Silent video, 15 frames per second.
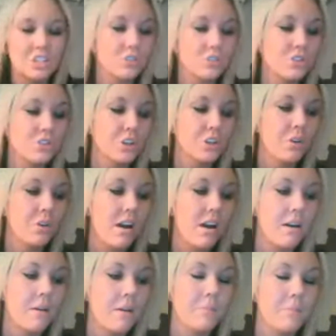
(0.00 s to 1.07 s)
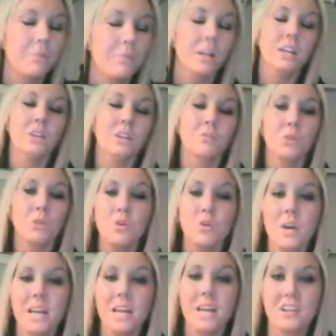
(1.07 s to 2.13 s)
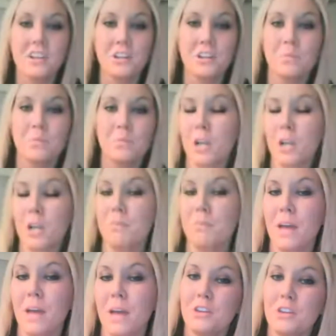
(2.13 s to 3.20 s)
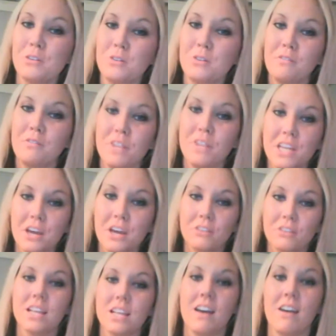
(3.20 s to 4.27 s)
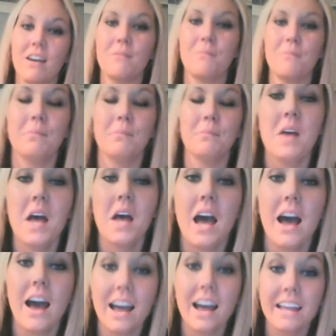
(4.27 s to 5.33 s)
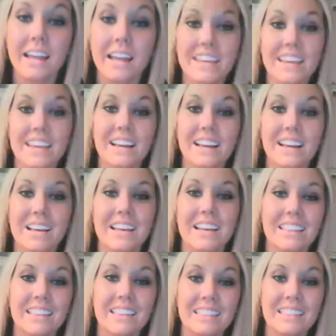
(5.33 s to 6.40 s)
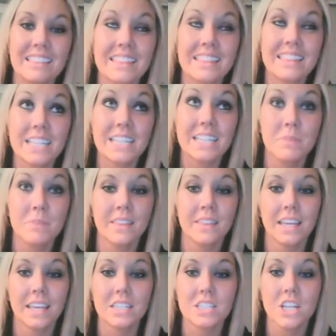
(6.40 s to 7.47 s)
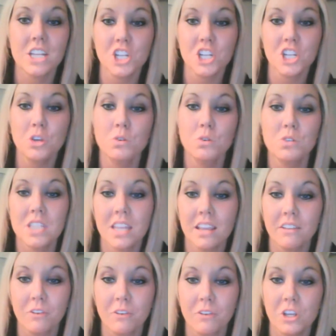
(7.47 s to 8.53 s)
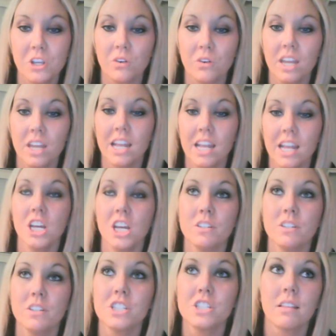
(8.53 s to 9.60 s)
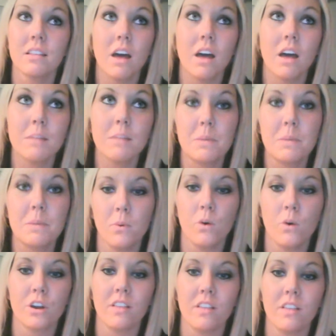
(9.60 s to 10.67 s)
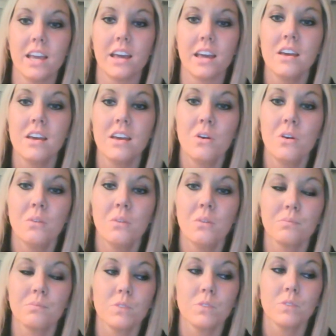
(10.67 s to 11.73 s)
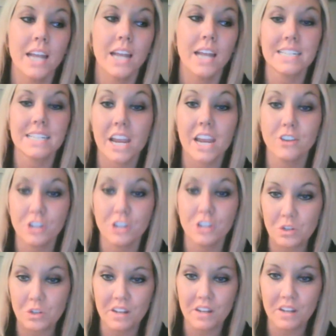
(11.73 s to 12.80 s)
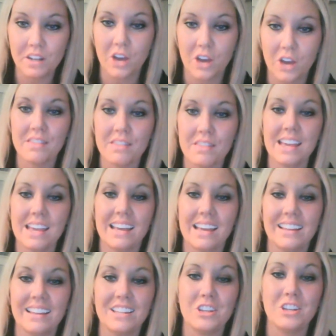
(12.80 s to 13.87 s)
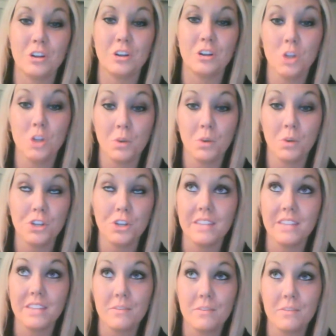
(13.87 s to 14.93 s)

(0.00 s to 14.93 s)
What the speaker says: So true. Real quick, I know you brought up how you were doing videos. I think that that's been like such a huge thing for you. And I know it's a lot of people are like kind of scared to do a video and they, don't want to do it, even